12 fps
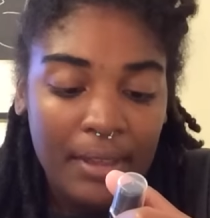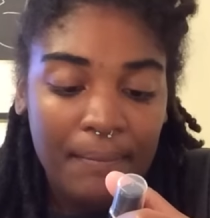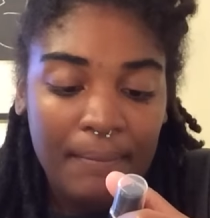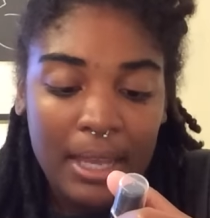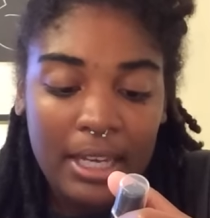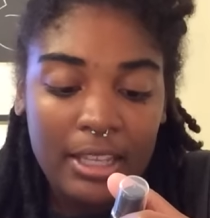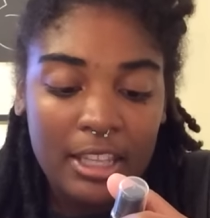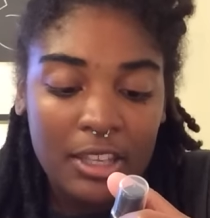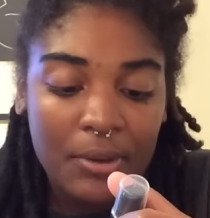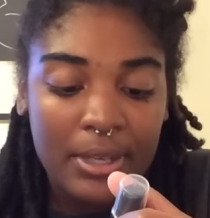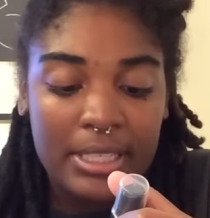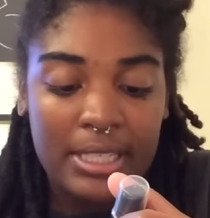made in the
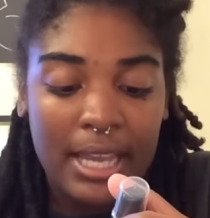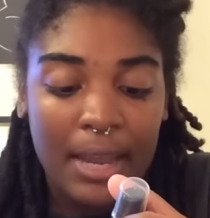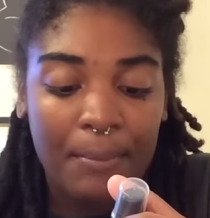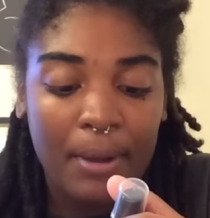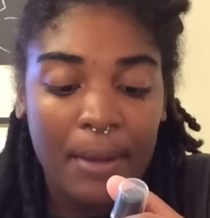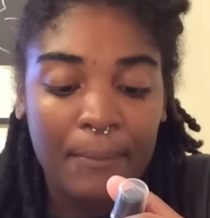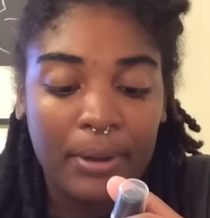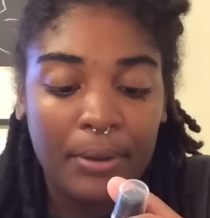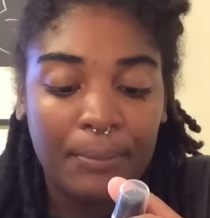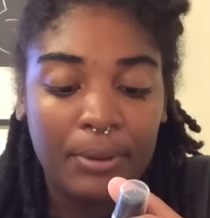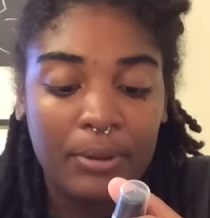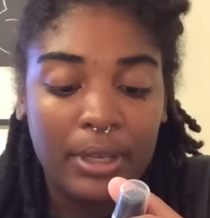USA, Brown Butter
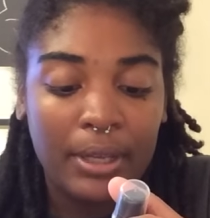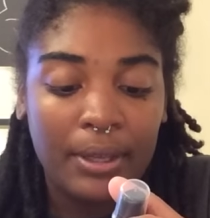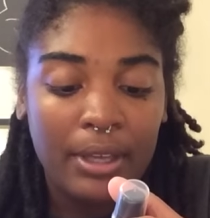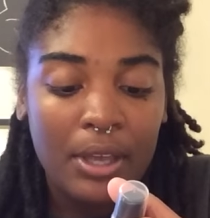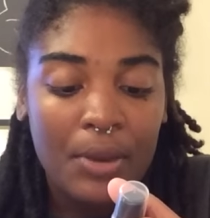Beauty,